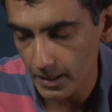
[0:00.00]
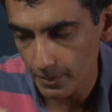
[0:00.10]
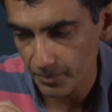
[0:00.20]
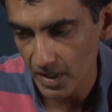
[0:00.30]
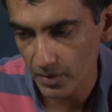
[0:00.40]

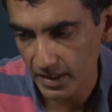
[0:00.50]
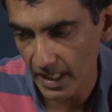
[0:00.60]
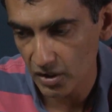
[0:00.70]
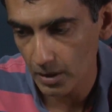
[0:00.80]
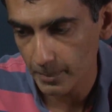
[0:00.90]
um, in
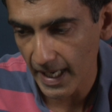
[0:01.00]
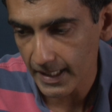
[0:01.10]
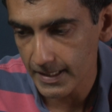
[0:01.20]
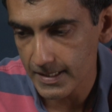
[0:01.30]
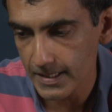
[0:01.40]
rectangular
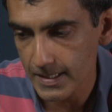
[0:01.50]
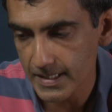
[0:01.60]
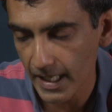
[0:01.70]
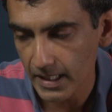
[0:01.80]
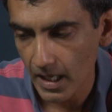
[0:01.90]
brackets is
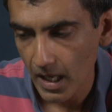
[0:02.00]
that